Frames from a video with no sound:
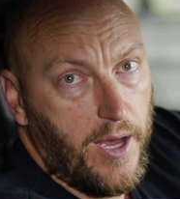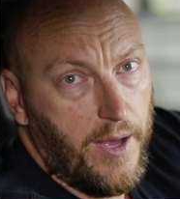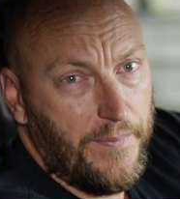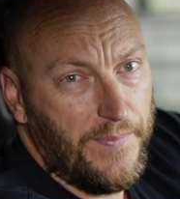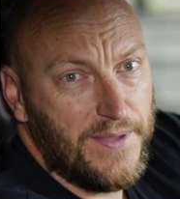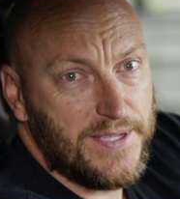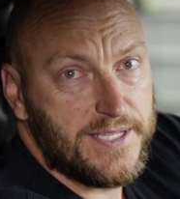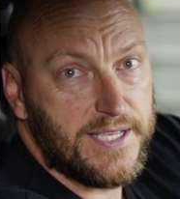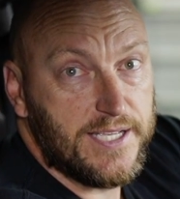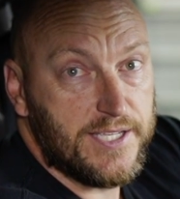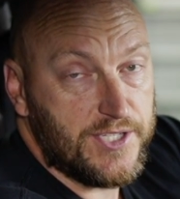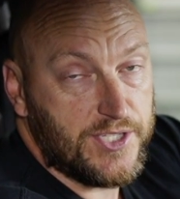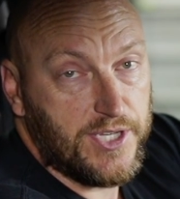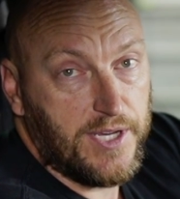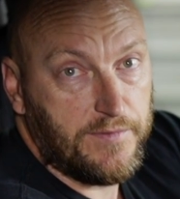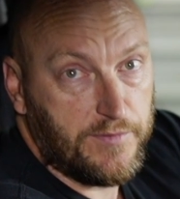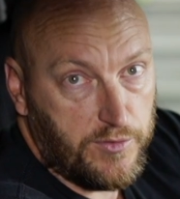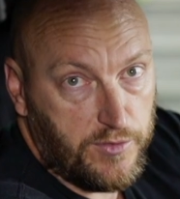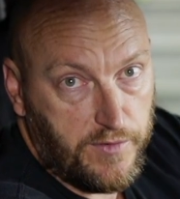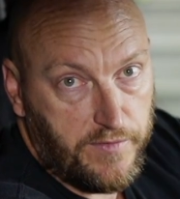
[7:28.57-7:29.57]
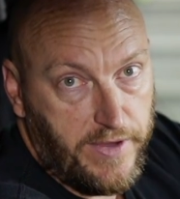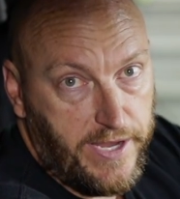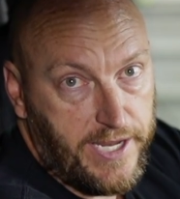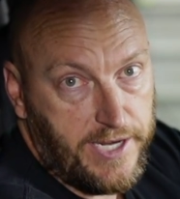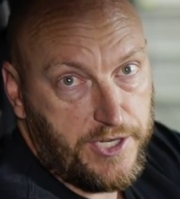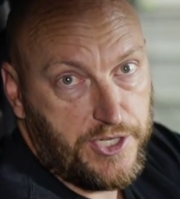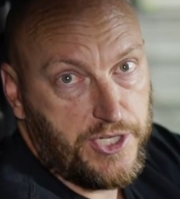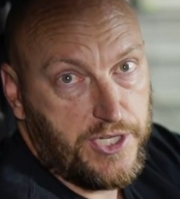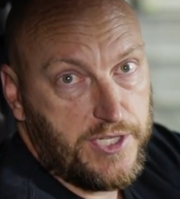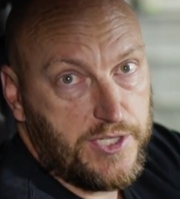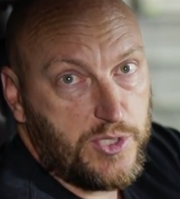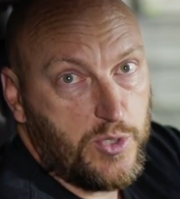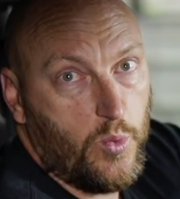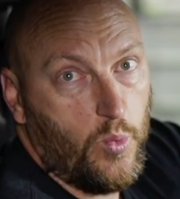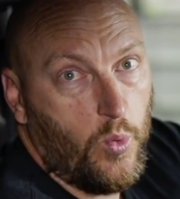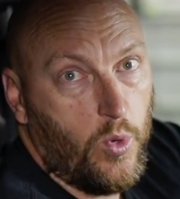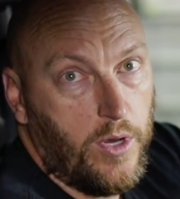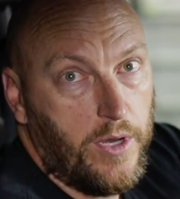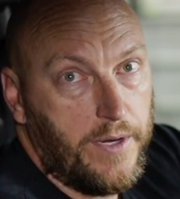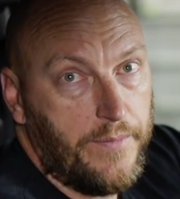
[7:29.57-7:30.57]
This has several advantages.
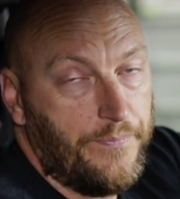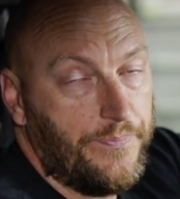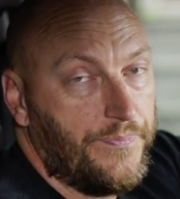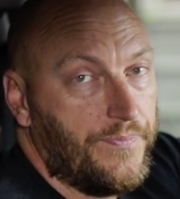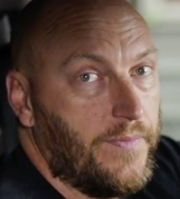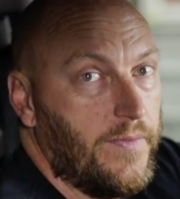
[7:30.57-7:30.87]
One,